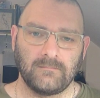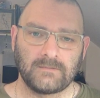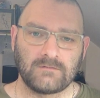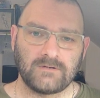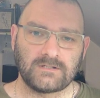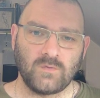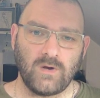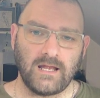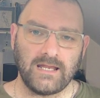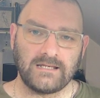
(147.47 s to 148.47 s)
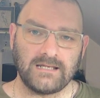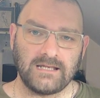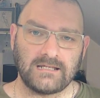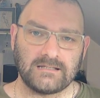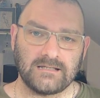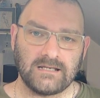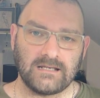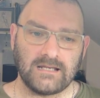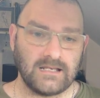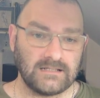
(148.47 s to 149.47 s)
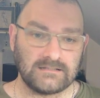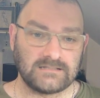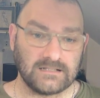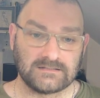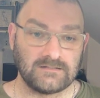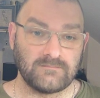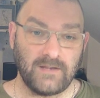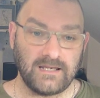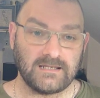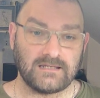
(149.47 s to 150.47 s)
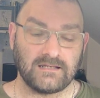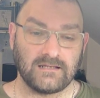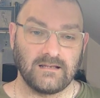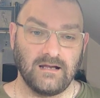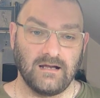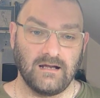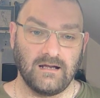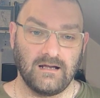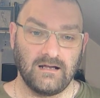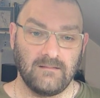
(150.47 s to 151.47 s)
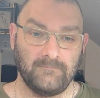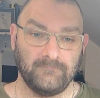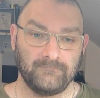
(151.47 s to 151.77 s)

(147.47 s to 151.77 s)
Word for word: the reason why it, it, it, it doesn't make uh, um,